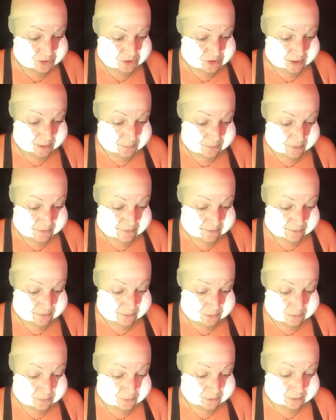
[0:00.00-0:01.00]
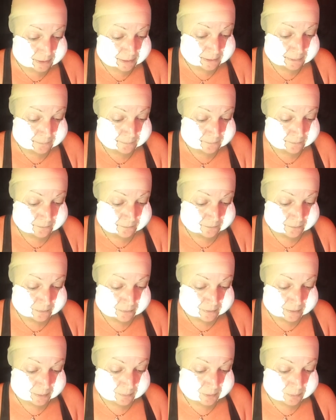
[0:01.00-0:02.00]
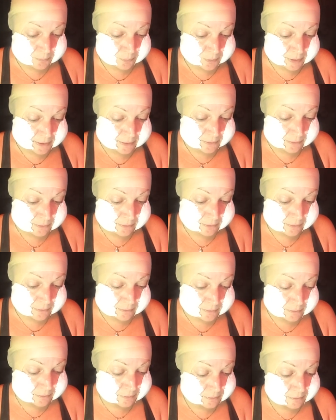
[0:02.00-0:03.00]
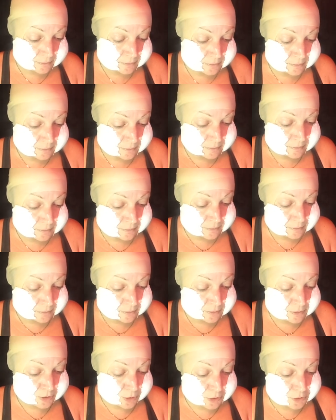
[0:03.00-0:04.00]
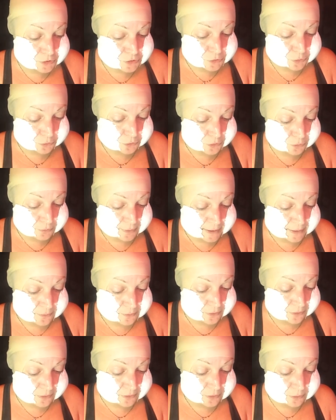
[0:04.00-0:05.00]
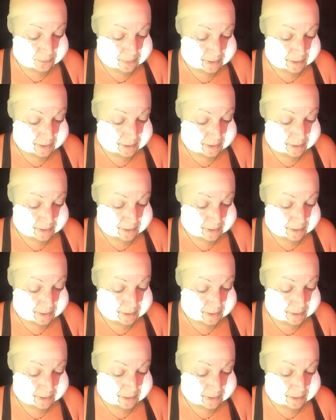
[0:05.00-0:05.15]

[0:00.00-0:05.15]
to shape this a little more. I'm going to bring the nostrils around a little